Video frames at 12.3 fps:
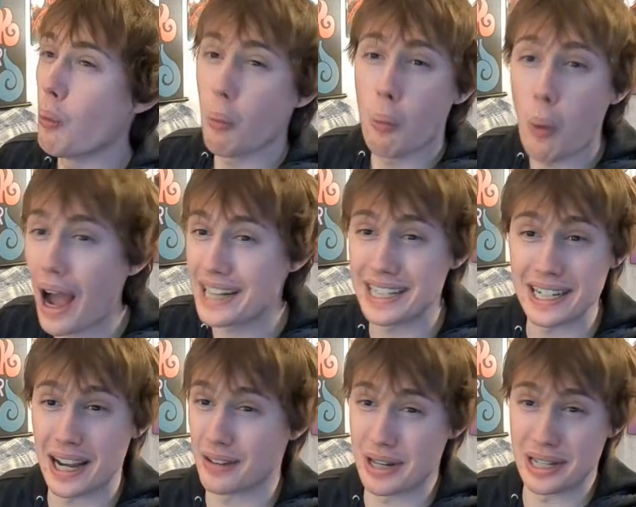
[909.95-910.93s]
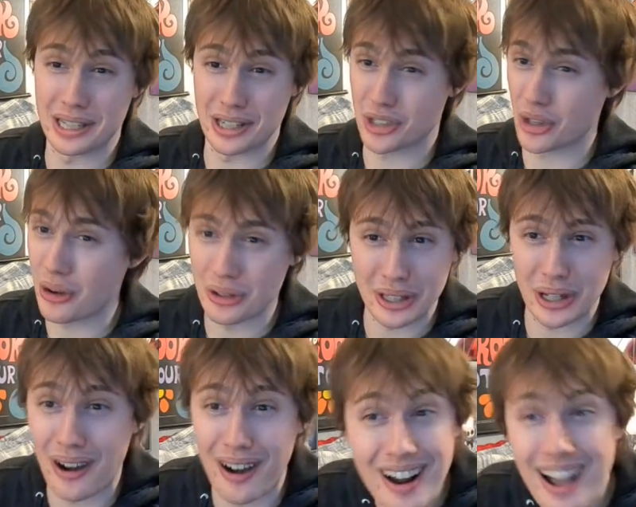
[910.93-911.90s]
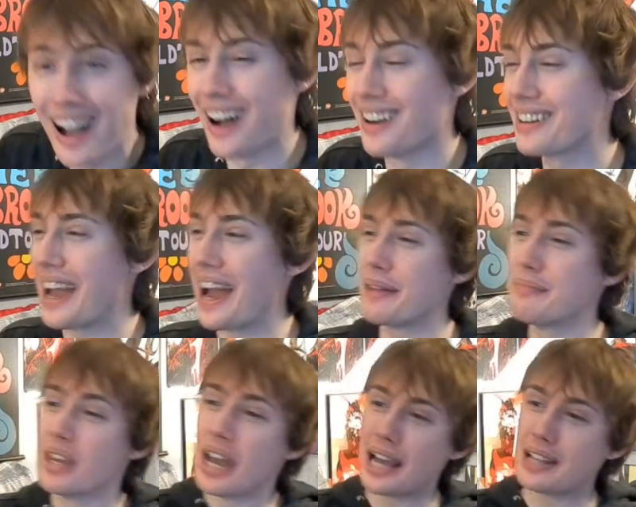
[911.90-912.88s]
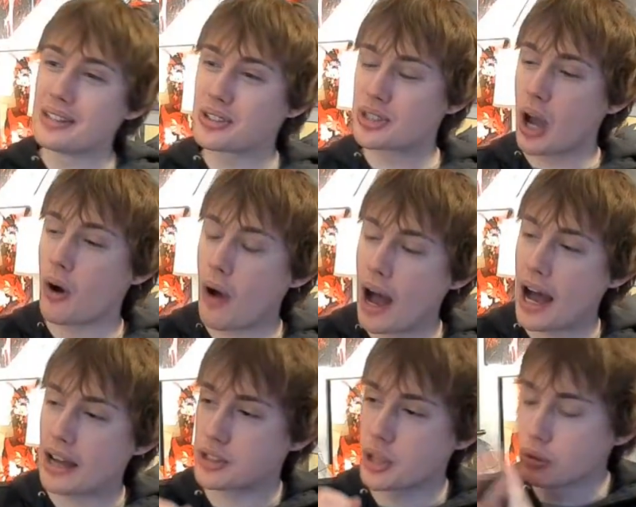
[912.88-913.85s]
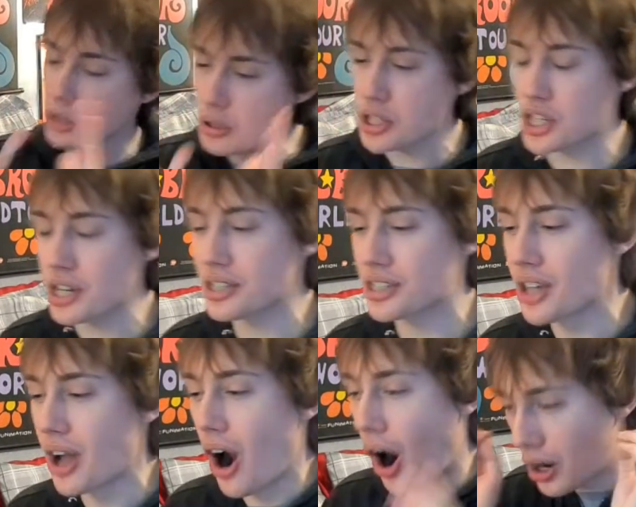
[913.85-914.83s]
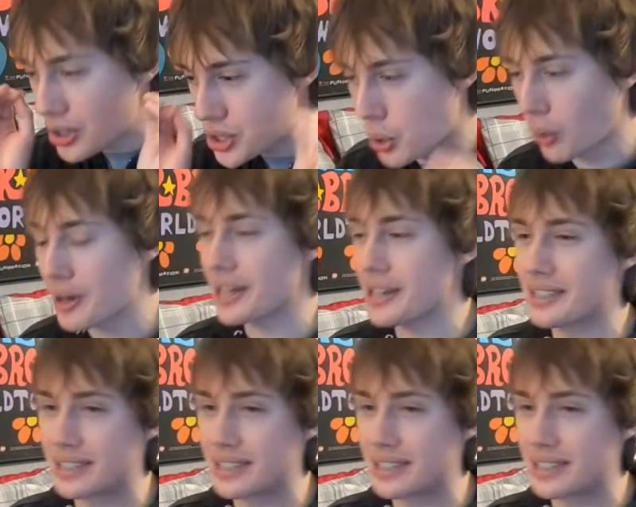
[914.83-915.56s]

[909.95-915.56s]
why didn't I read this earlier? Okay. And so, so Lucius Artorius